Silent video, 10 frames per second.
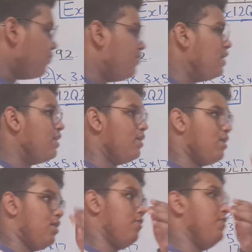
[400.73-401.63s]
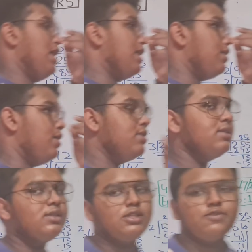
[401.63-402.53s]
we had done
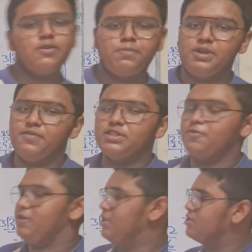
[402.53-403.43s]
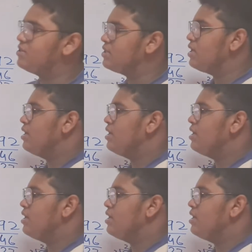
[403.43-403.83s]
this in our previous videos.